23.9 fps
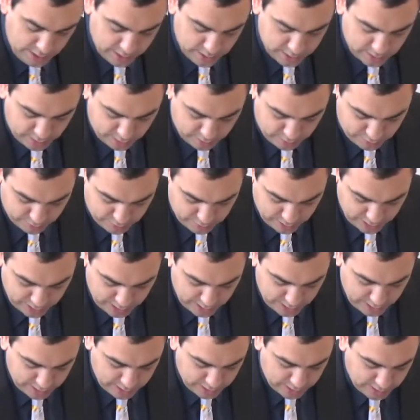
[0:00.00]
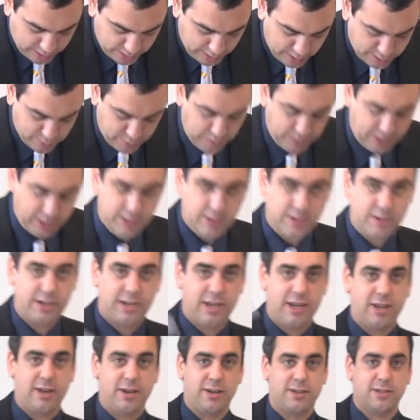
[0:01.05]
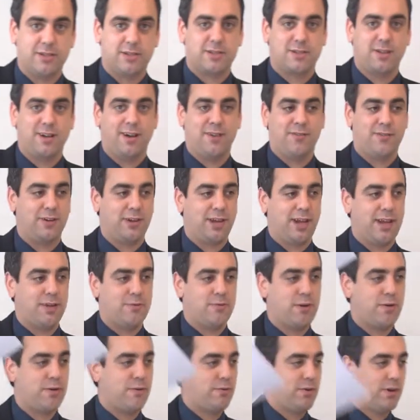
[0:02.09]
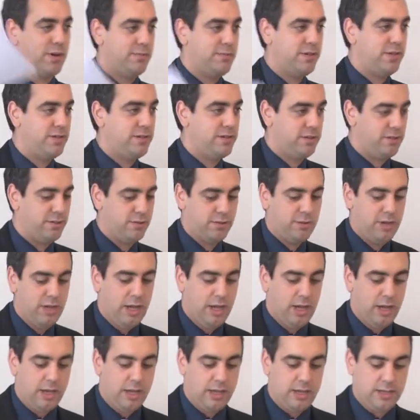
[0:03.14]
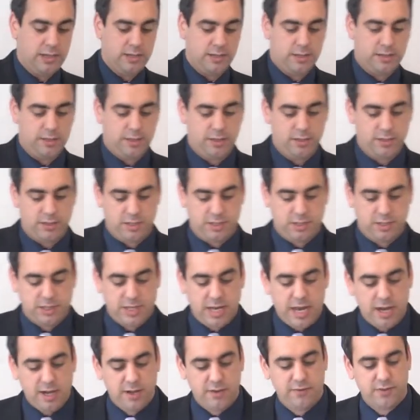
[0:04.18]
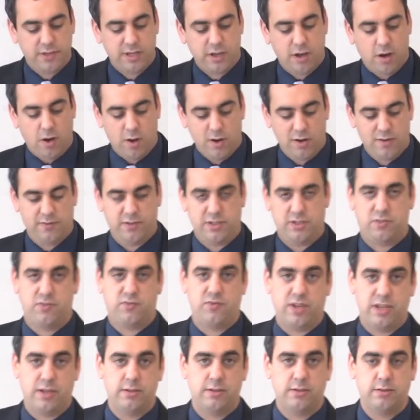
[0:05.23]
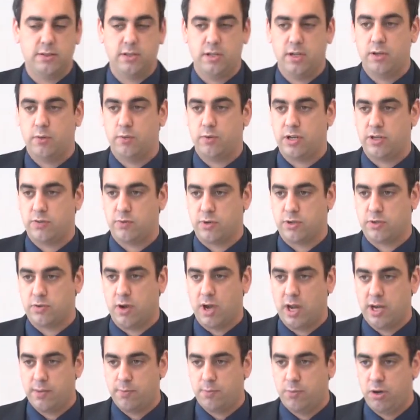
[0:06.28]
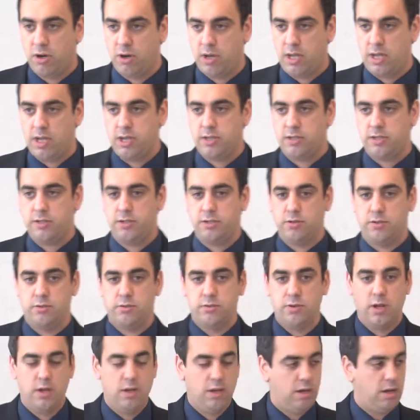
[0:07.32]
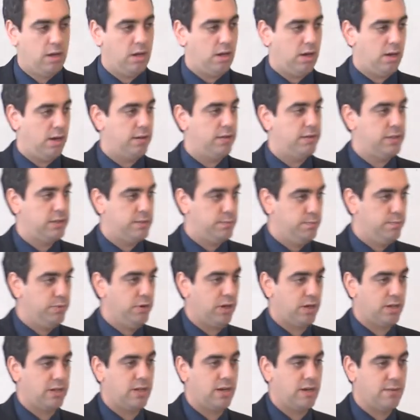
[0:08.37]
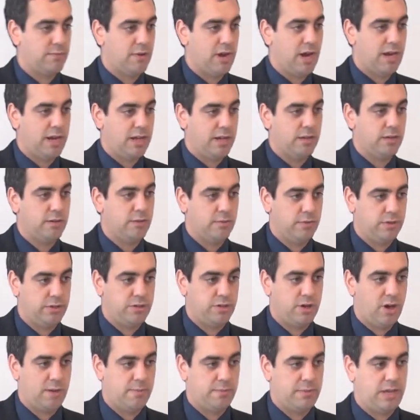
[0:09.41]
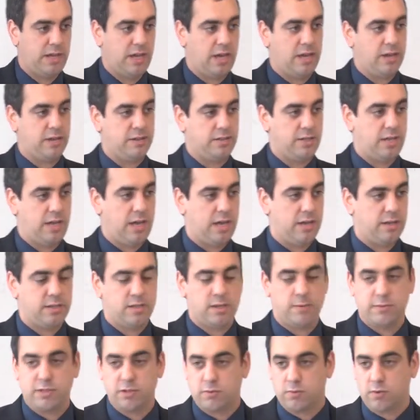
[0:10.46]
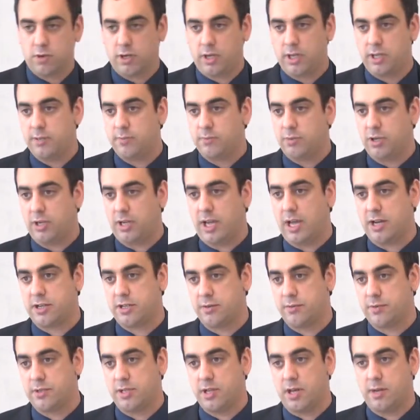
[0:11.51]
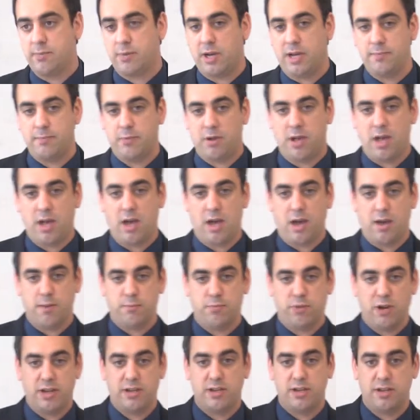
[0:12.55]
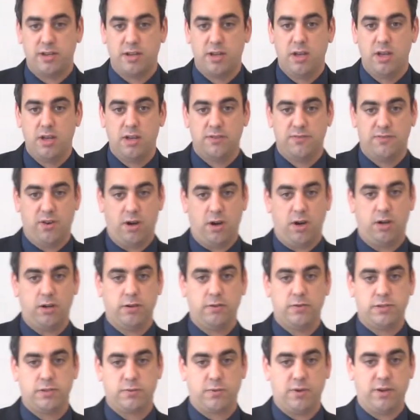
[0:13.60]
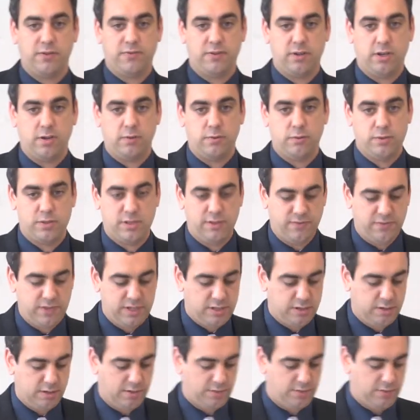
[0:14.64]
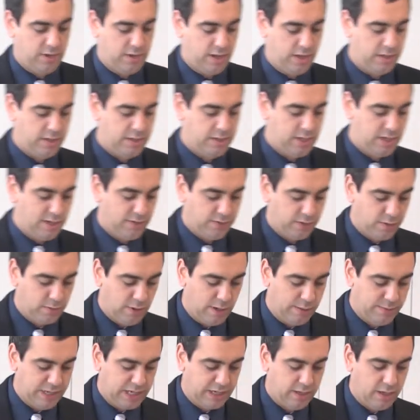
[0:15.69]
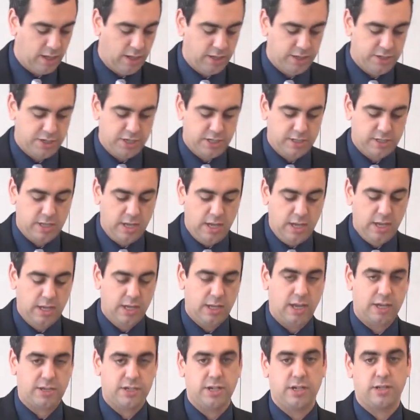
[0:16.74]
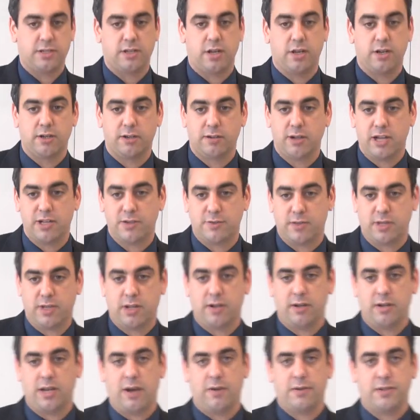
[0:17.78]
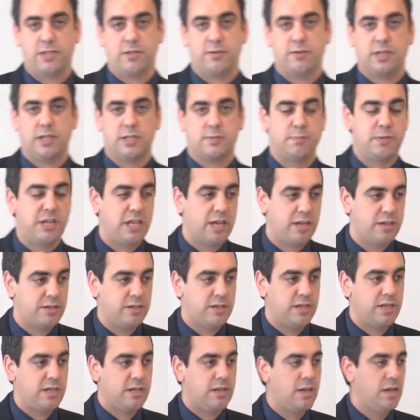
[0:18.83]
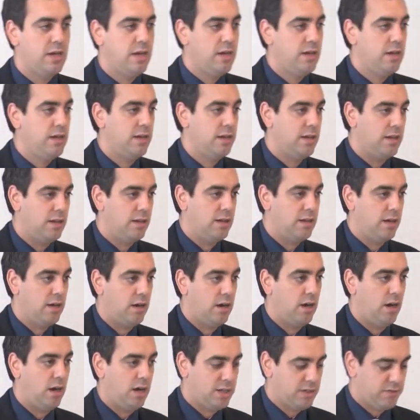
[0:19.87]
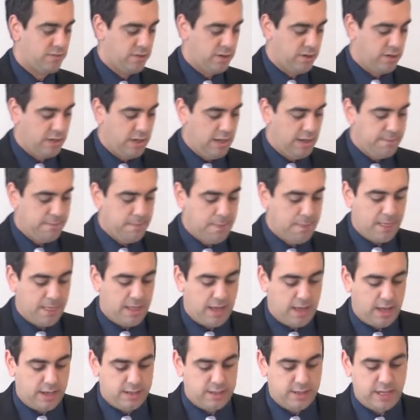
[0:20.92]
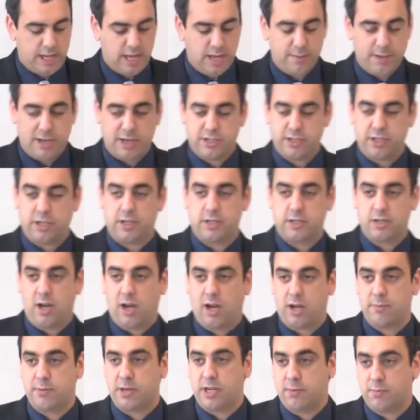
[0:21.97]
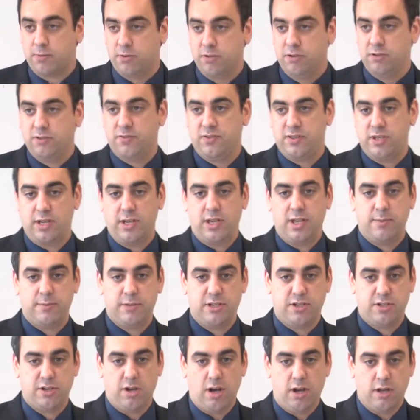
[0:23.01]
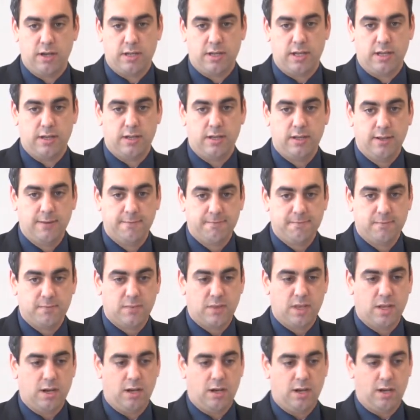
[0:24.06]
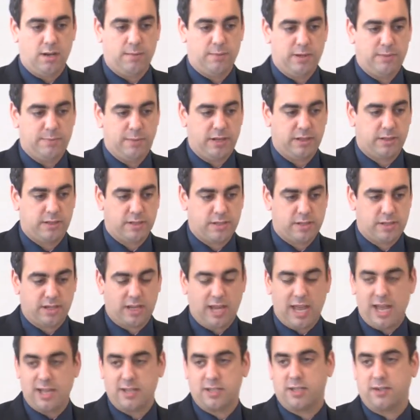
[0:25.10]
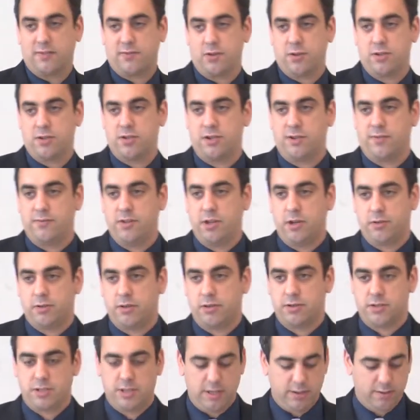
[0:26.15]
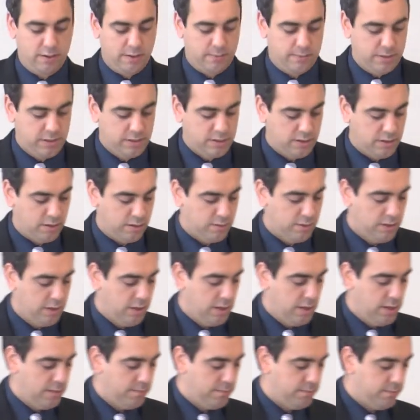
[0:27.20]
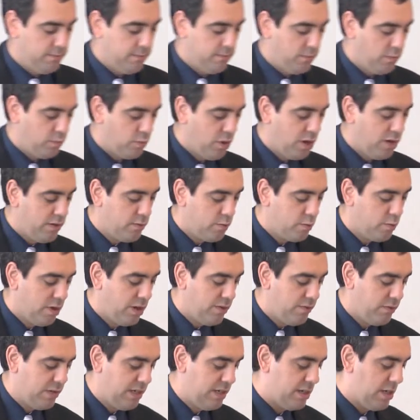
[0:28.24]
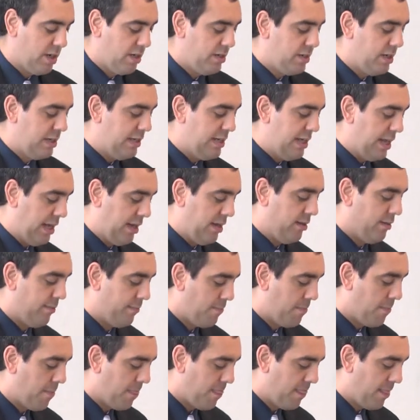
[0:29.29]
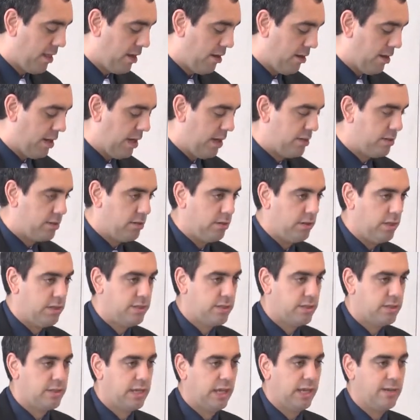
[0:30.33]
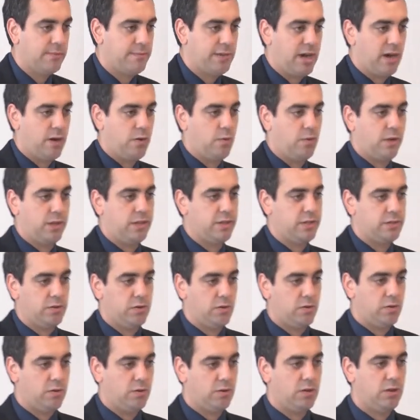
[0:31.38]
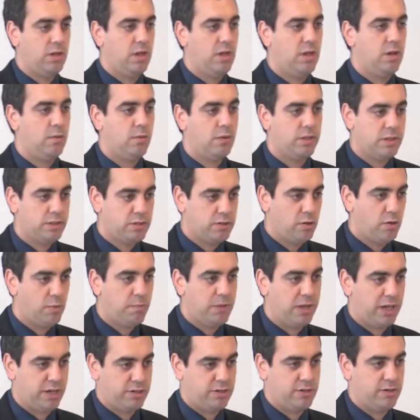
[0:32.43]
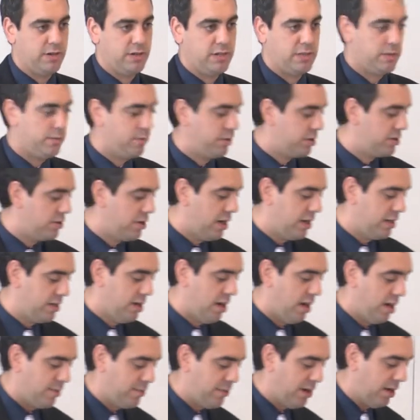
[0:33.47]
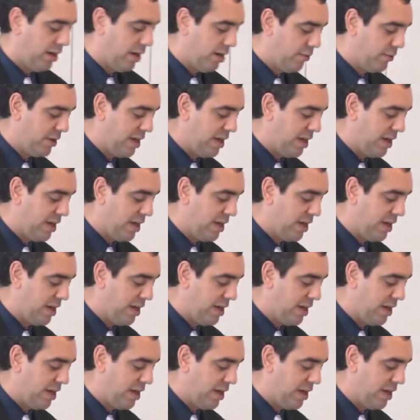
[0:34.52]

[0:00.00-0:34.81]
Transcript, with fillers: So here's what we're going to do today, all this stuff. Okay, What, what I'm going to do is there's a state of the art of this field, which we're trying to put into uh, this book that I'm writing with John Baez. And some of the work in the book actually was done by uh, Brendan Fong, who is, one of, who is a visitor of uh, the Center for Quantum Technologies. He actually did his undergraduate there, and now he's doing his PhD in uh, Oxford. And today I'm actually going to talk about a proof that him and John did Um, about the stochastic version of Noether's theorem. So what, what have we done to date? All right, so let's just think about what this whole what this whole picture is that we're trying to talk about here.